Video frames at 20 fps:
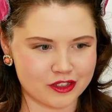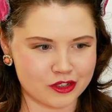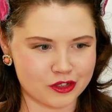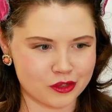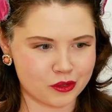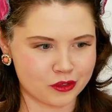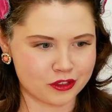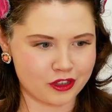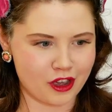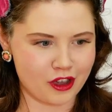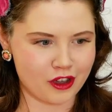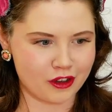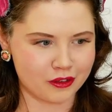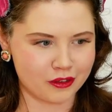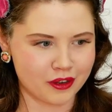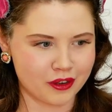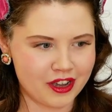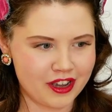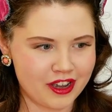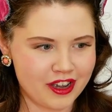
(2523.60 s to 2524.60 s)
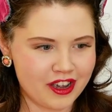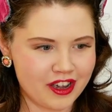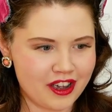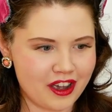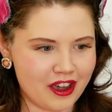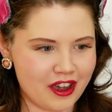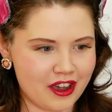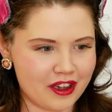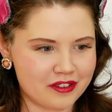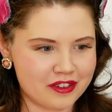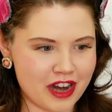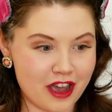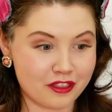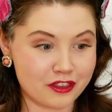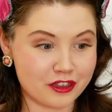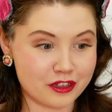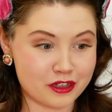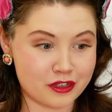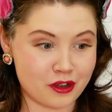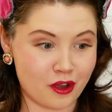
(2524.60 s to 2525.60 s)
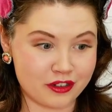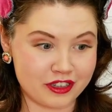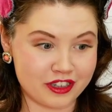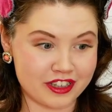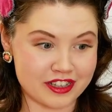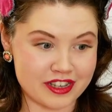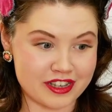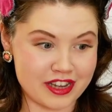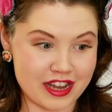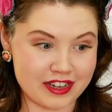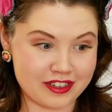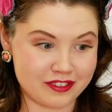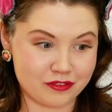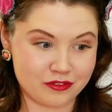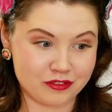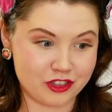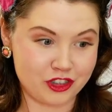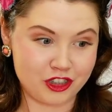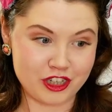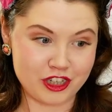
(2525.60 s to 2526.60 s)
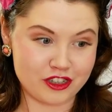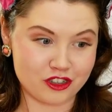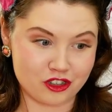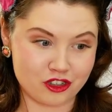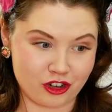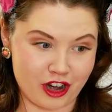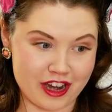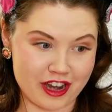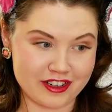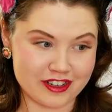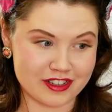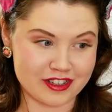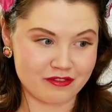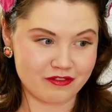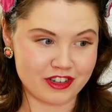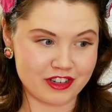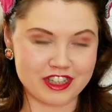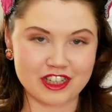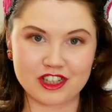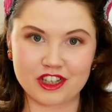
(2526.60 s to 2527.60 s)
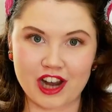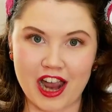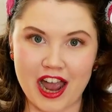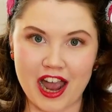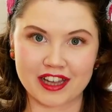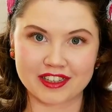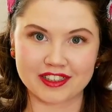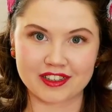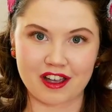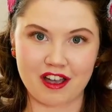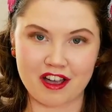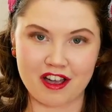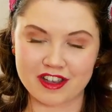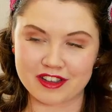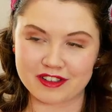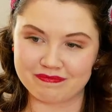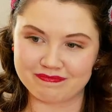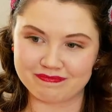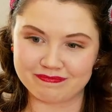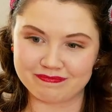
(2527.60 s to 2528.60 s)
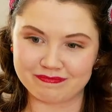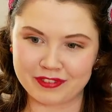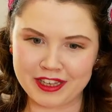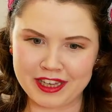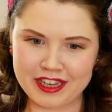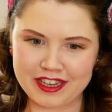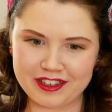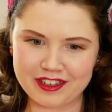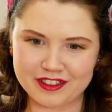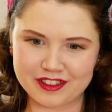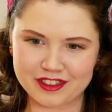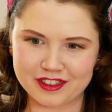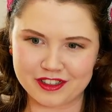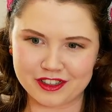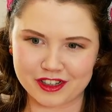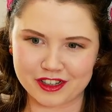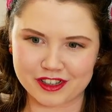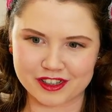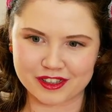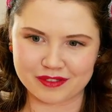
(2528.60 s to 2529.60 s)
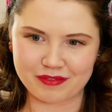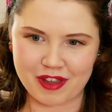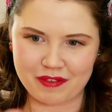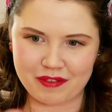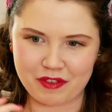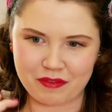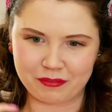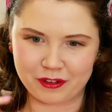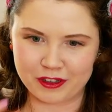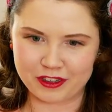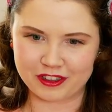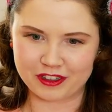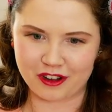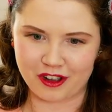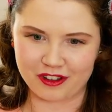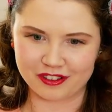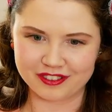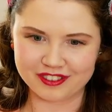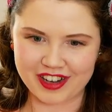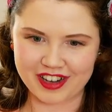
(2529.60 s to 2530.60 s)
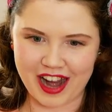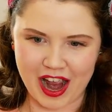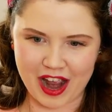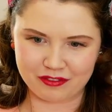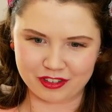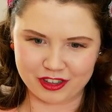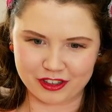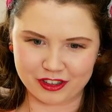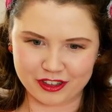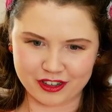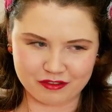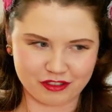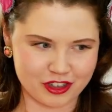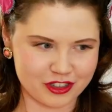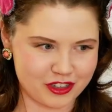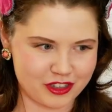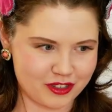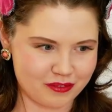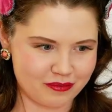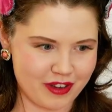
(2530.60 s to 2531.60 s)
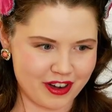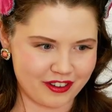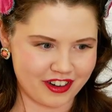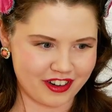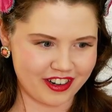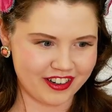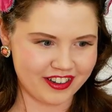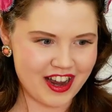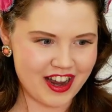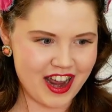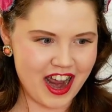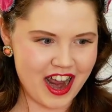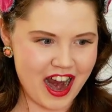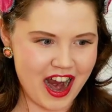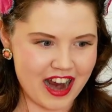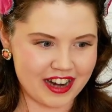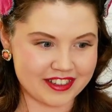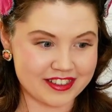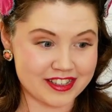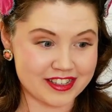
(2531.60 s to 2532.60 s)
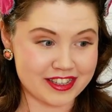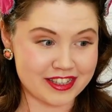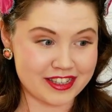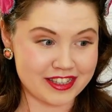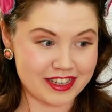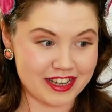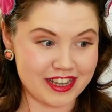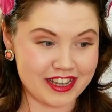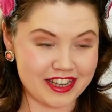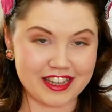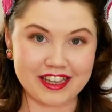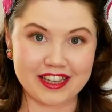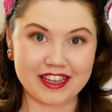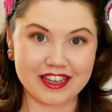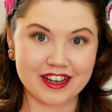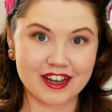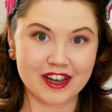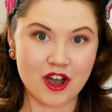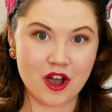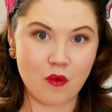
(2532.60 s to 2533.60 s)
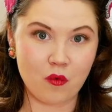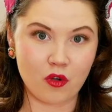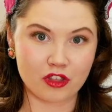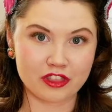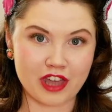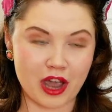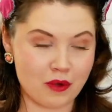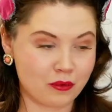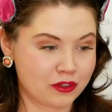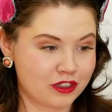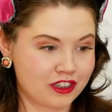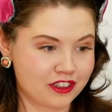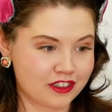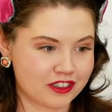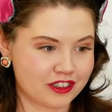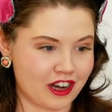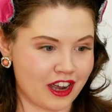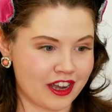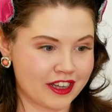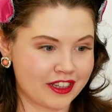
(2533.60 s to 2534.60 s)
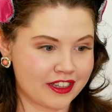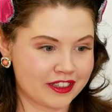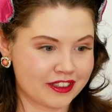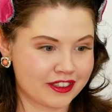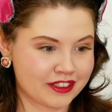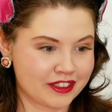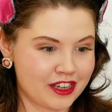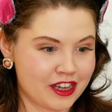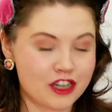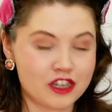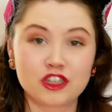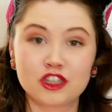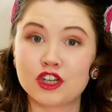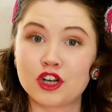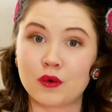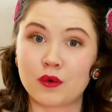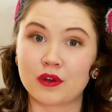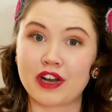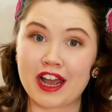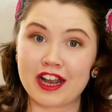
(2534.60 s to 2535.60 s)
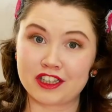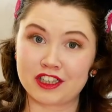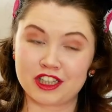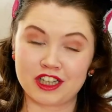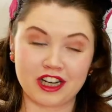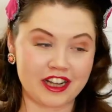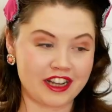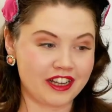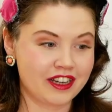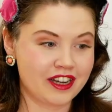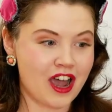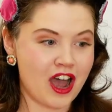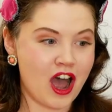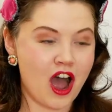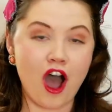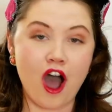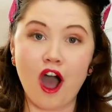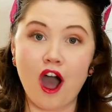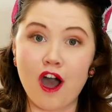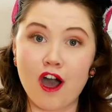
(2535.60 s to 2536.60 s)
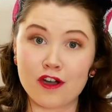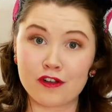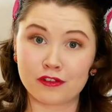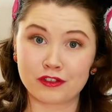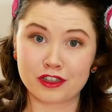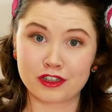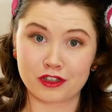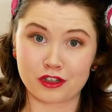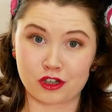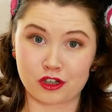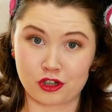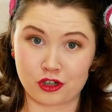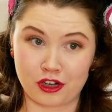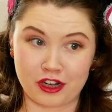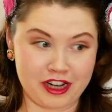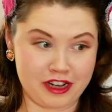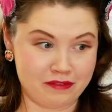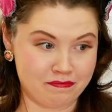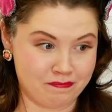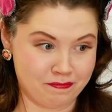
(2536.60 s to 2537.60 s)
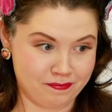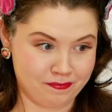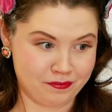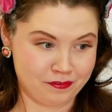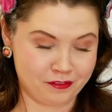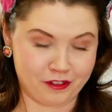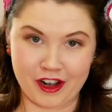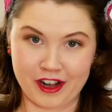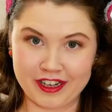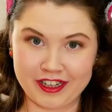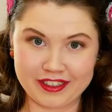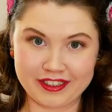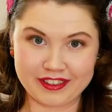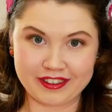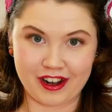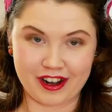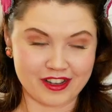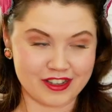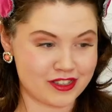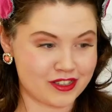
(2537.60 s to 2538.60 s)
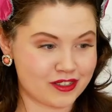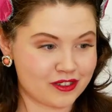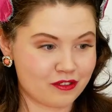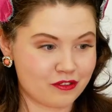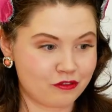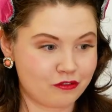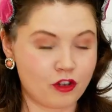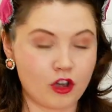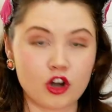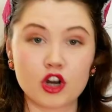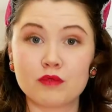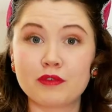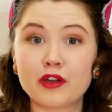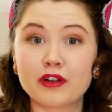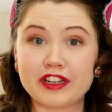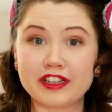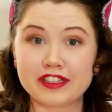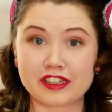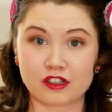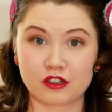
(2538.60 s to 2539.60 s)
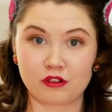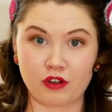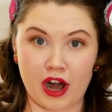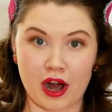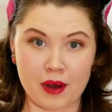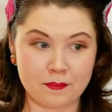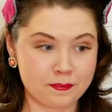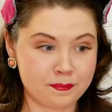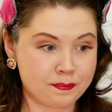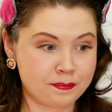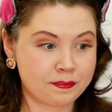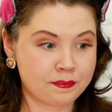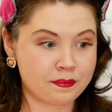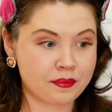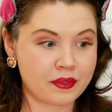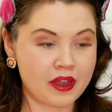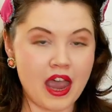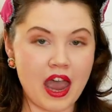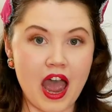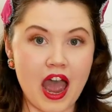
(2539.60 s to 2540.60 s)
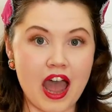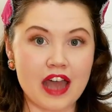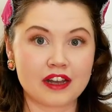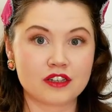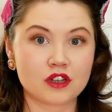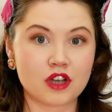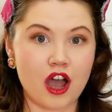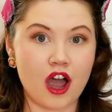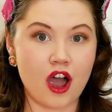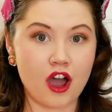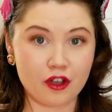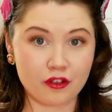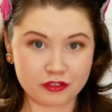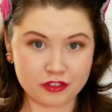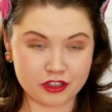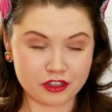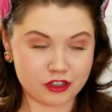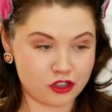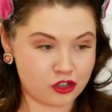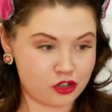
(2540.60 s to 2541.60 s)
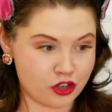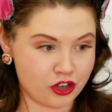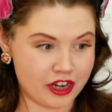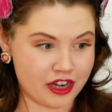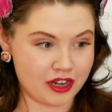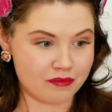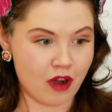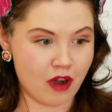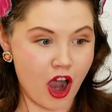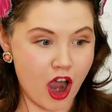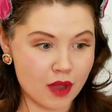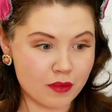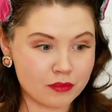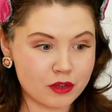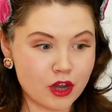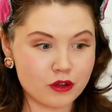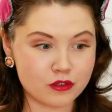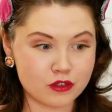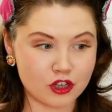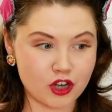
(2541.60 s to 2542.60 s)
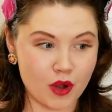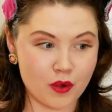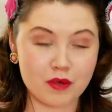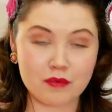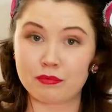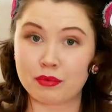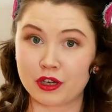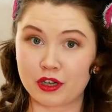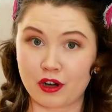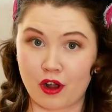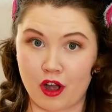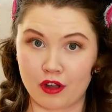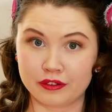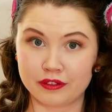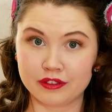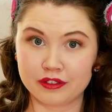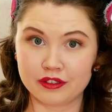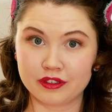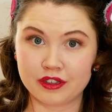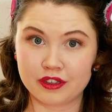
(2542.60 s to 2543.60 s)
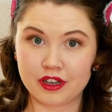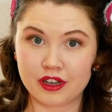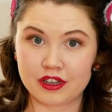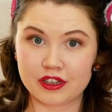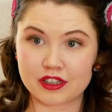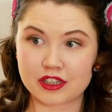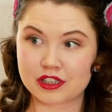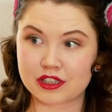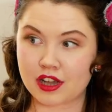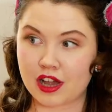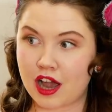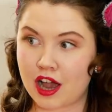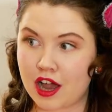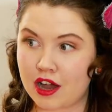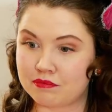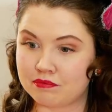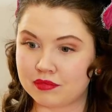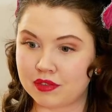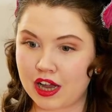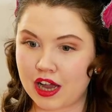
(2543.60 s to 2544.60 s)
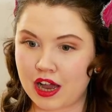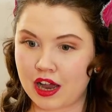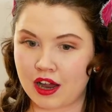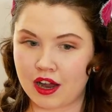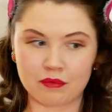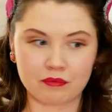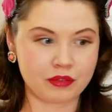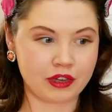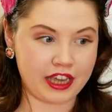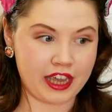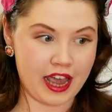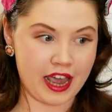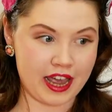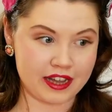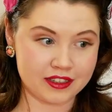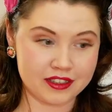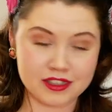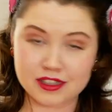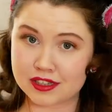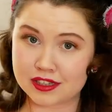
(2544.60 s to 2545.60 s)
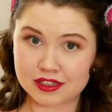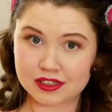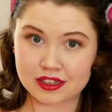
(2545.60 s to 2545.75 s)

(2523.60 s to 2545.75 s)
although now that Sonia said jeans, trainers, and vintage hat, I am keen to just maybe put it on, have a look in front of the mirror, and see what that would look like. Do you know what? Actually, after the stream, right, guys, follow me on Instagram. And after the stream, I'm going to go and put on some um, Keds,